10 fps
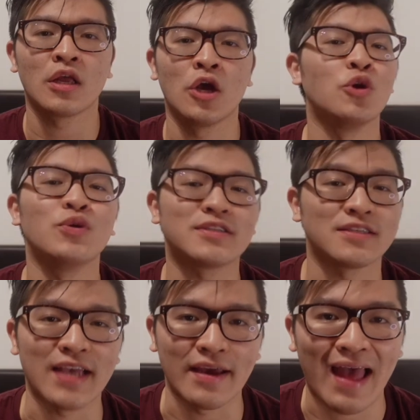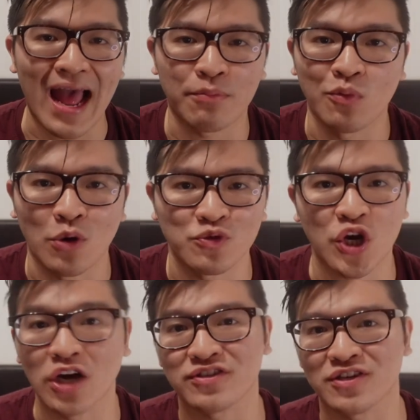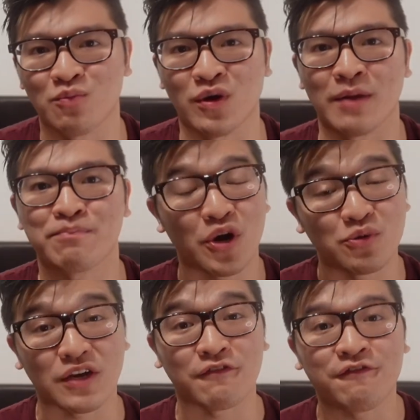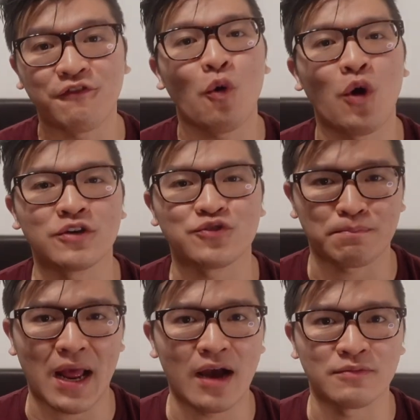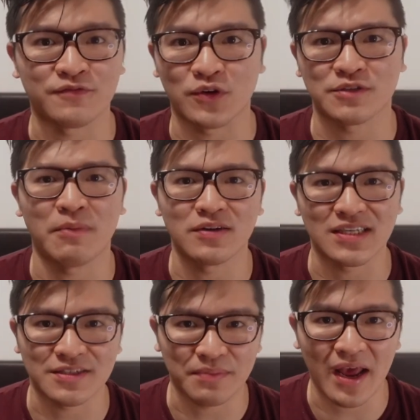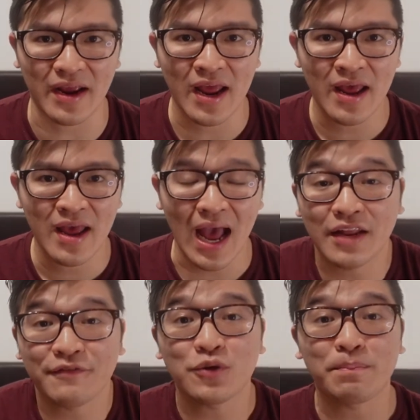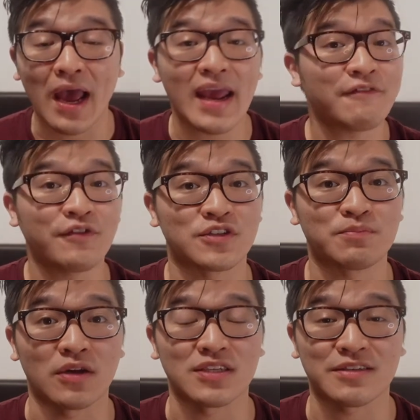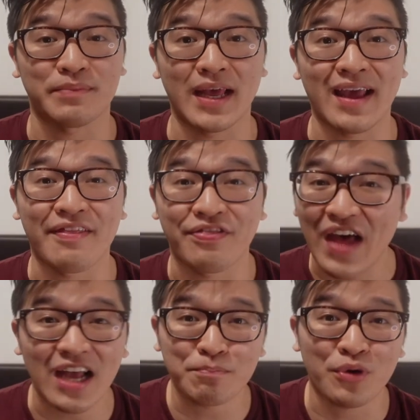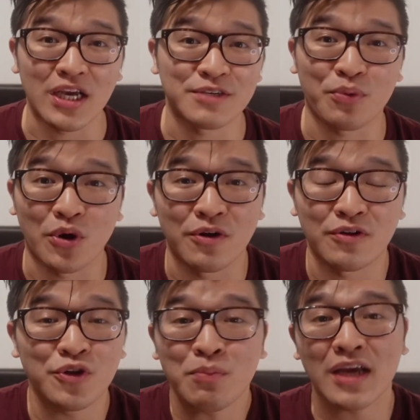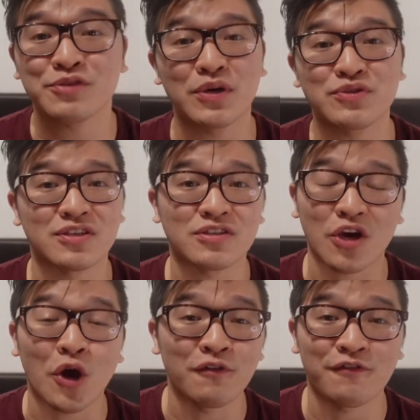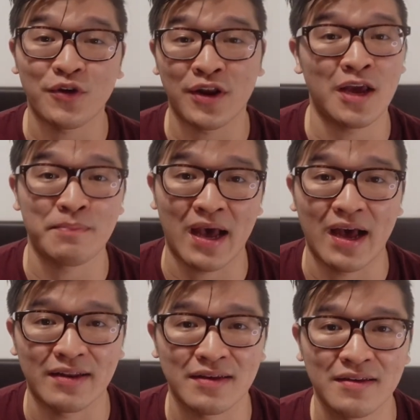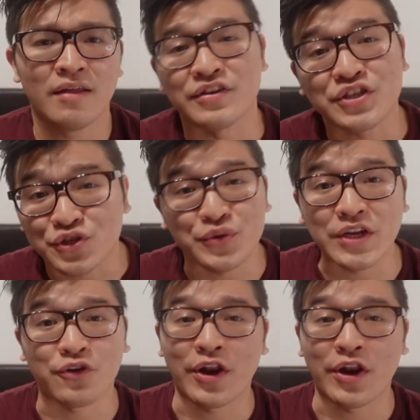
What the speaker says: Who is to say that Apple won't charge someone approaching £400 for a smart display? And if you're paying for a smart display at that price point, you might as well just go for an iPad. The screen on